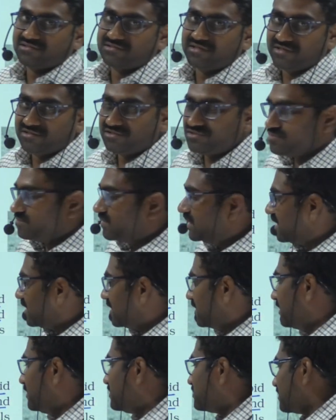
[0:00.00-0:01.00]
That is 2n
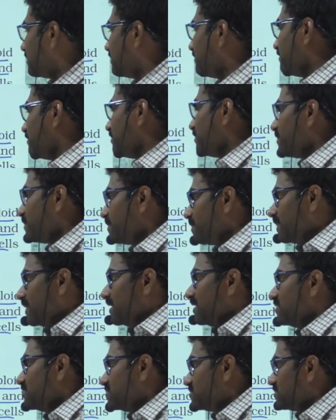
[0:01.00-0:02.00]
condition.
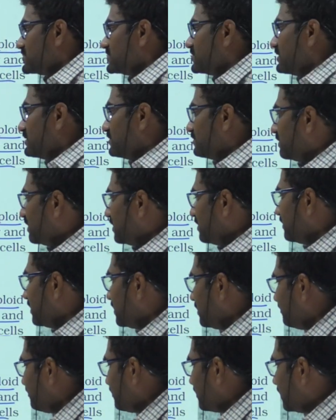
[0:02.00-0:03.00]
So very
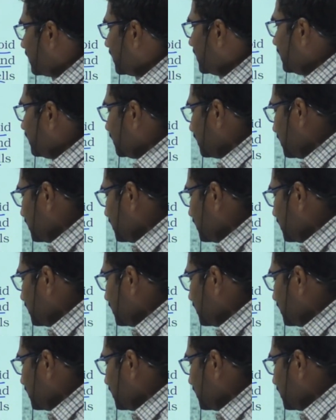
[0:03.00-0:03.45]
important.